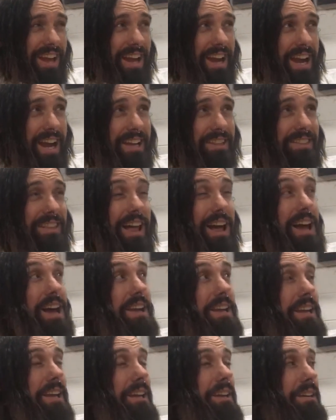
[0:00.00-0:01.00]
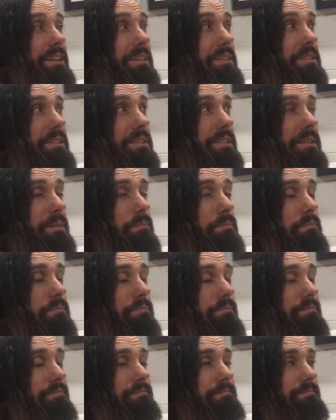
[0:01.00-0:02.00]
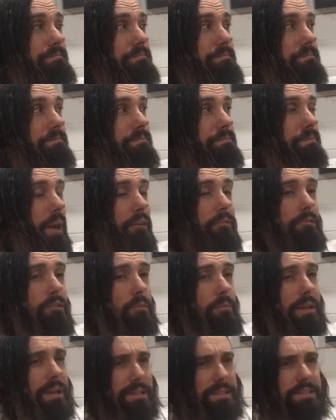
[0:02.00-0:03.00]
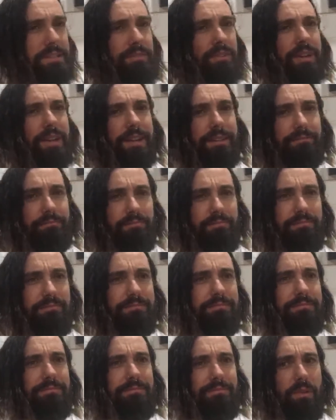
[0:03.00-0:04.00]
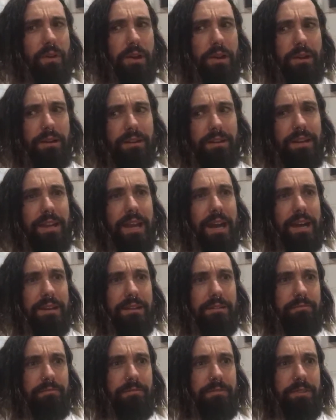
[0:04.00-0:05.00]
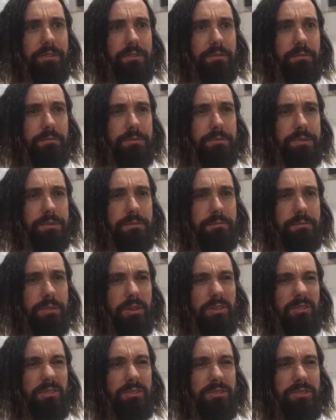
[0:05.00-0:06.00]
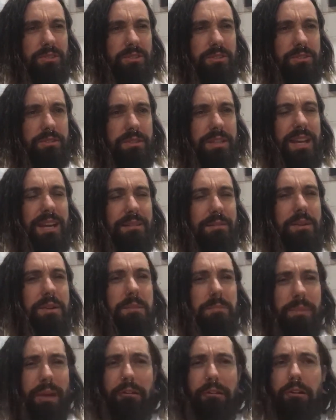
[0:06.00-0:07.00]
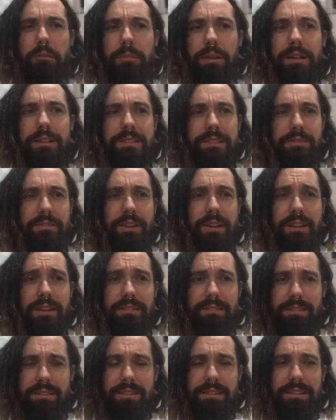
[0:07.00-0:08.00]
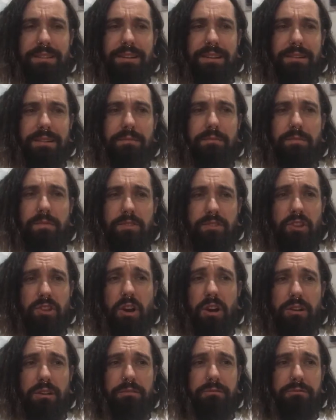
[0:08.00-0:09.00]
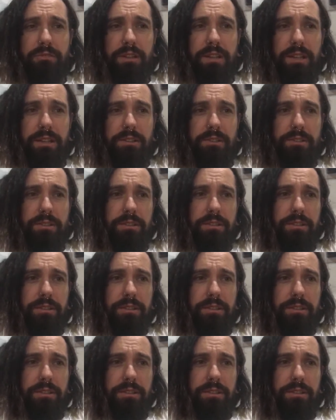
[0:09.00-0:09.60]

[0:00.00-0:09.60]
I like the Paranormal Activity kind of films, but also, yeah, Paranormal Activity started off really good.